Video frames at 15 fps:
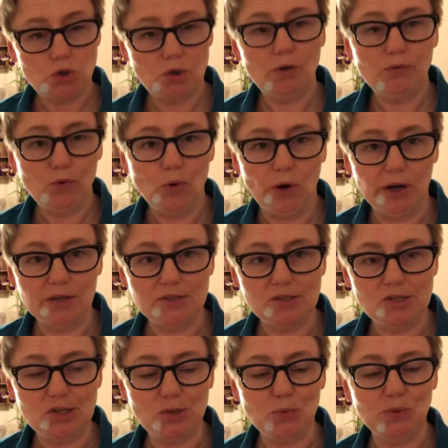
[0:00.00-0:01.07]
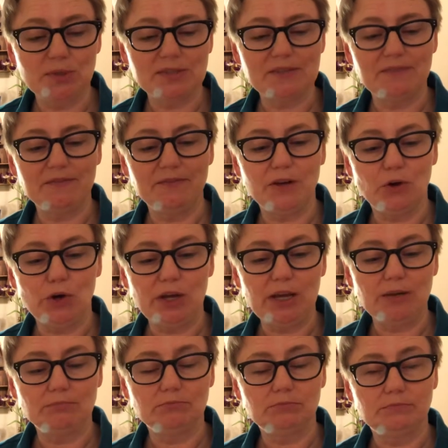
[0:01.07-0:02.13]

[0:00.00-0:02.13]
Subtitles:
of course, she was a very